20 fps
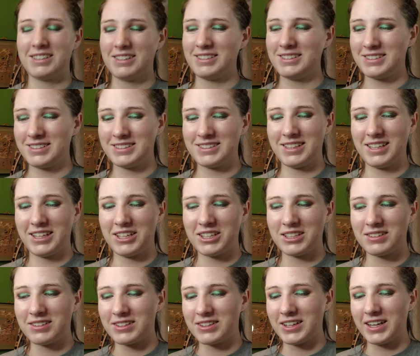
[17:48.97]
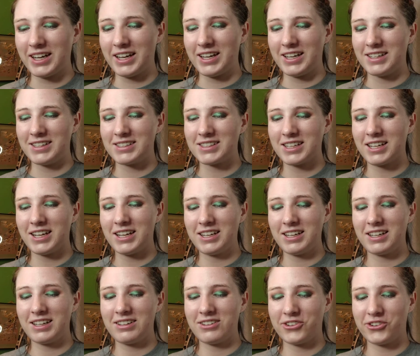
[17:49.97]
This is the end of the rant.
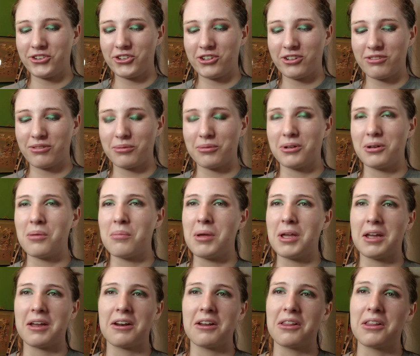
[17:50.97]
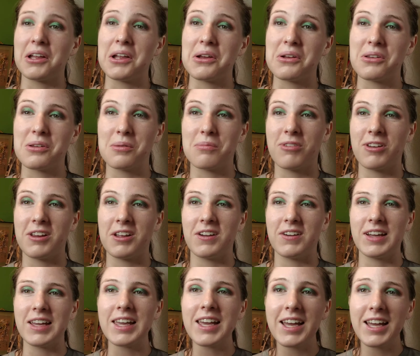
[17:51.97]
I don't know if I'm going to make another YouTube
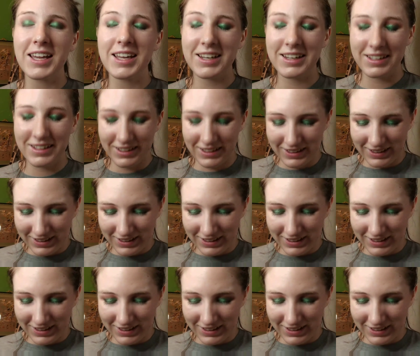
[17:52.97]
video again.